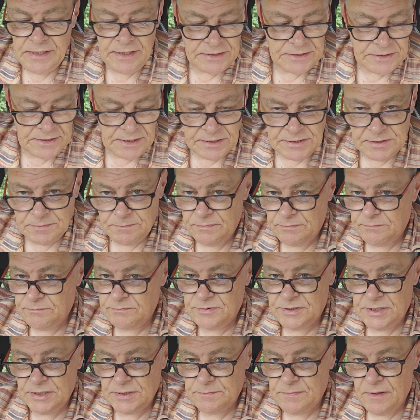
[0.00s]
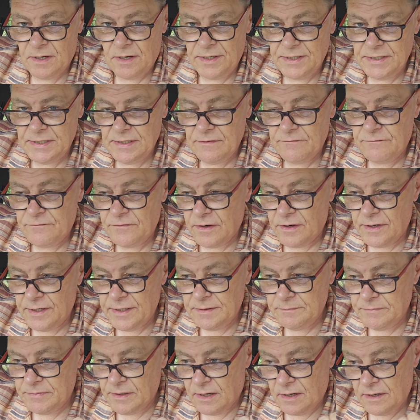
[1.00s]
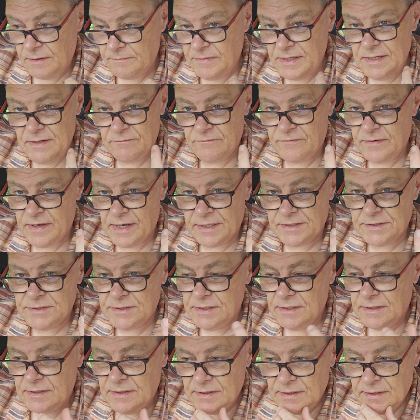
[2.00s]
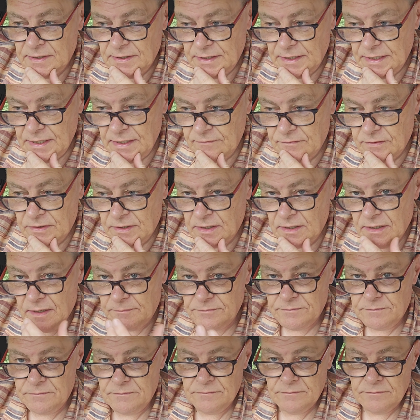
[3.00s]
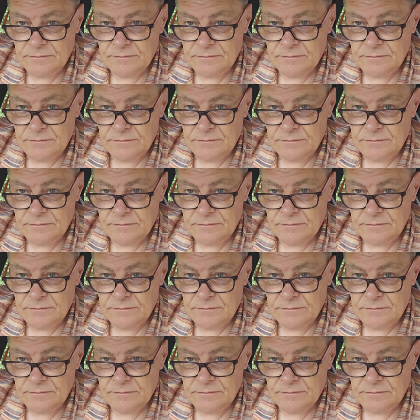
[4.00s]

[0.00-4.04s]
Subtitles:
He sits behind here fine, behind me, in fact, even, and I'm